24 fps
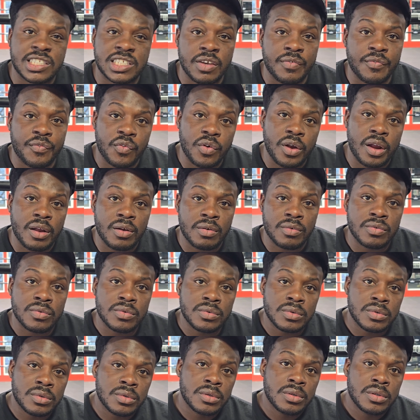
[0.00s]
the 10th round
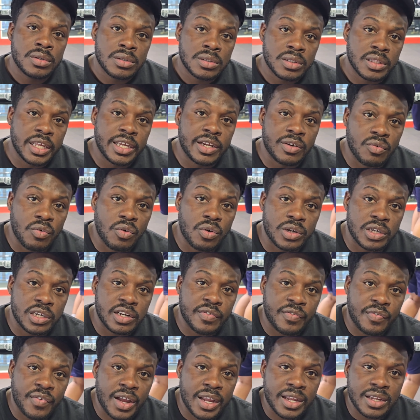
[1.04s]
later on
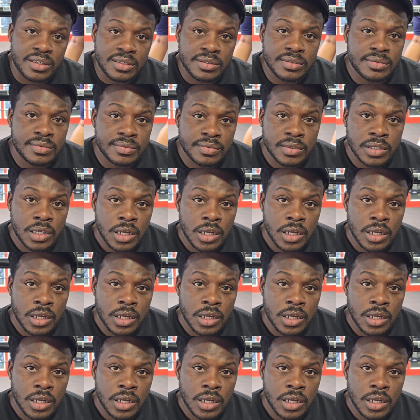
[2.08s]
in the fight.